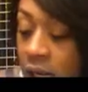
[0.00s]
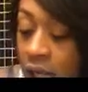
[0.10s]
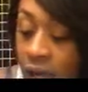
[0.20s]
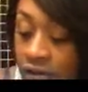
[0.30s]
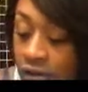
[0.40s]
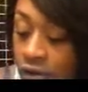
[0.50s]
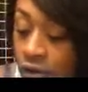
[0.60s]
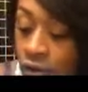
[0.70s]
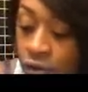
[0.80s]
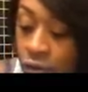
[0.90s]
that I like to
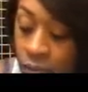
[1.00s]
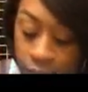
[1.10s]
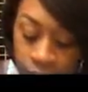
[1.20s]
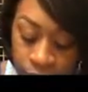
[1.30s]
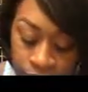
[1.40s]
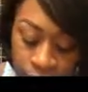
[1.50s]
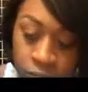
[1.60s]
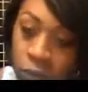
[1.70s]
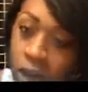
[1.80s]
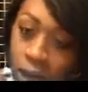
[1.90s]
do
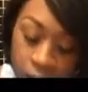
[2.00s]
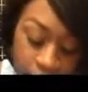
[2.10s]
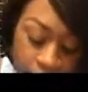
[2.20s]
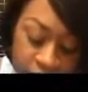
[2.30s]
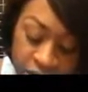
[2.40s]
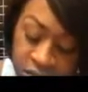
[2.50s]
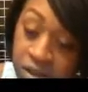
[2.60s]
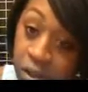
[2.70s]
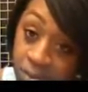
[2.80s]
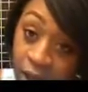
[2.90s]

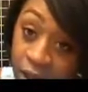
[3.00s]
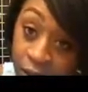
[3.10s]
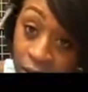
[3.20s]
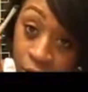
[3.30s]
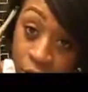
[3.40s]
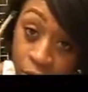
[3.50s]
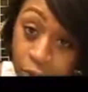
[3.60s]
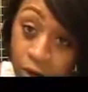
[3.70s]
is dip that angled